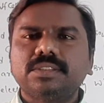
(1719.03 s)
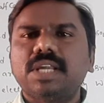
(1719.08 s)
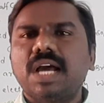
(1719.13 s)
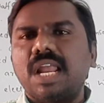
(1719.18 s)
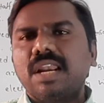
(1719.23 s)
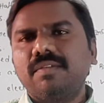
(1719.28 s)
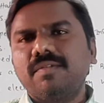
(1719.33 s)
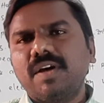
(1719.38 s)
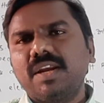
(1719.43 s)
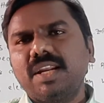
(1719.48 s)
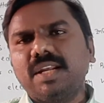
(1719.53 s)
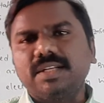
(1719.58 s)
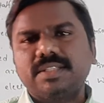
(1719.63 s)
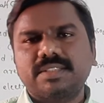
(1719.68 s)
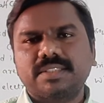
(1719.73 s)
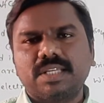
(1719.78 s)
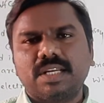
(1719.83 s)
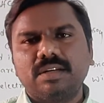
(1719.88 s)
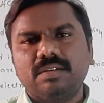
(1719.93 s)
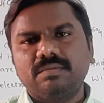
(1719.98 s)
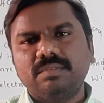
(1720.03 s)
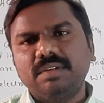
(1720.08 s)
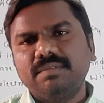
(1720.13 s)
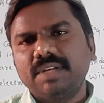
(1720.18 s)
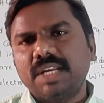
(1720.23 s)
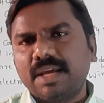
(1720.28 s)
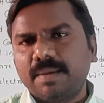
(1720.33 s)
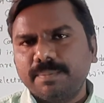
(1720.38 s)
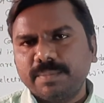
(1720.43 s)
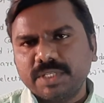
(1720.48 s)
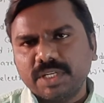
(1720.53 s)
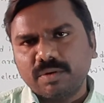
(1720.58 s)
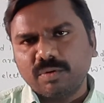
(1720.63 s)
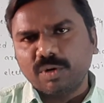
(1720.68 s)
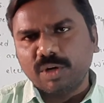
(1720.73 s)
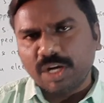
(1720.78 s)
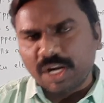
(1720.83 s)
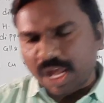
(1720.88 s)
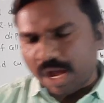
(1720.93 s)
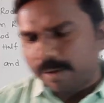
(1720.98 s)
galvanic cell we will observe
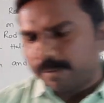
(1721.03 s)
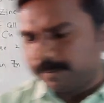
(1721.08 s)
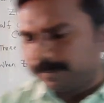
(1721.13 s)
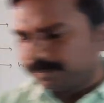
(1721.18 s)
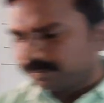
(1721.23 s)
now